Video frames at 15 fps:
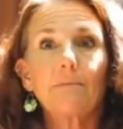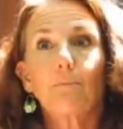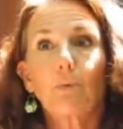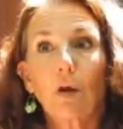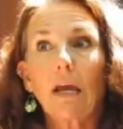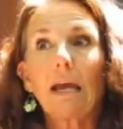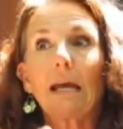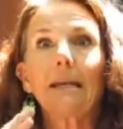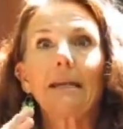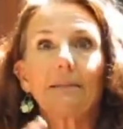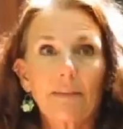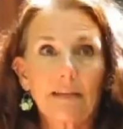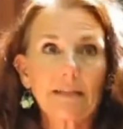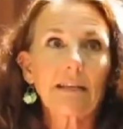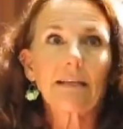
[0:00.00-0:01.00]
and bread and
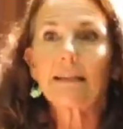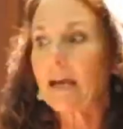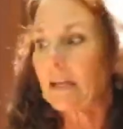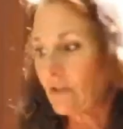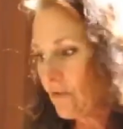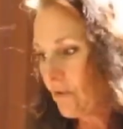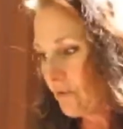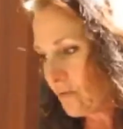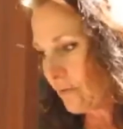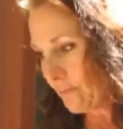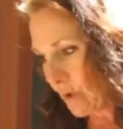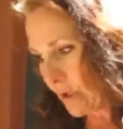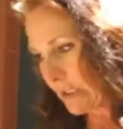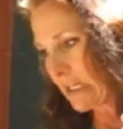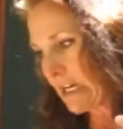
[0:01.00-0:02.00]
things like that, so those are
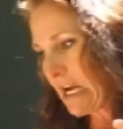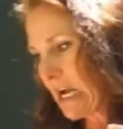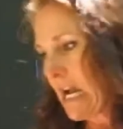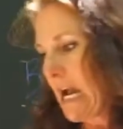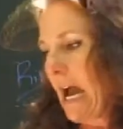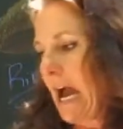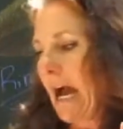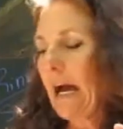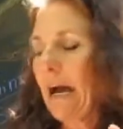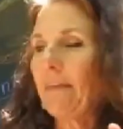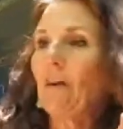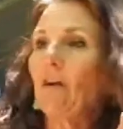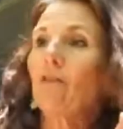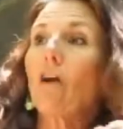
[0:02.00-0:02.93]
important. Uh, they are